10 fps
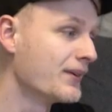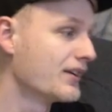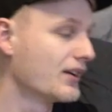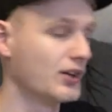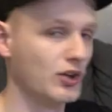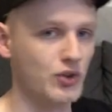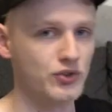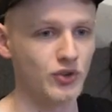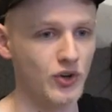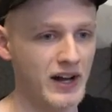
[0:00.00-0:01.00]

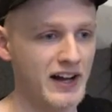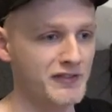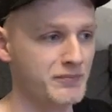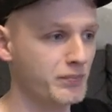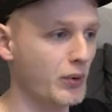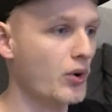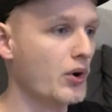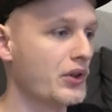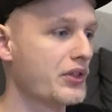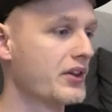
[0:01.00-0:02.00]
Lotso have both